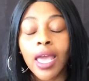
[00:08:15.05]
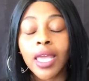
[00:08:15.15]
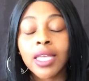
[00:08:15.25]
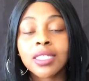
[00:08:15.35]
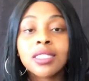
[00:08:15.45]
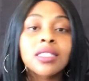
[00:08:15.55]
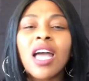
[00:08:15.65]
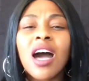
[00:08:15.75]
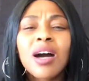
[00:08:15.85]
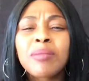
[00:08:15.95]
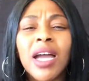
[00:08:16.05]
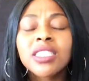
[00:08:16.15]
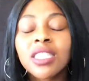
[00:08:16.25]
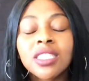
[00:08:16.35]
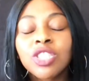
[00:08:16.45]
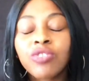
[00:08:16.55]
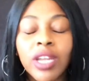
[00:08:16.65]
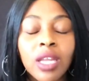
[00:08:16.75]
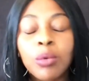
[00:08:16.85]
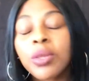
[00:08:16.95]
His um, I G is
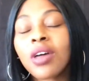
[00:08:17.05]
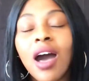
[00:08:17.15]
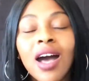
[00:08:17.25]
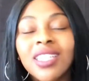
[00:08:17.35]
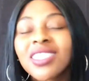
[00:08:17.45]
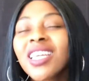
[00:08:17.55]
Draining with Oz.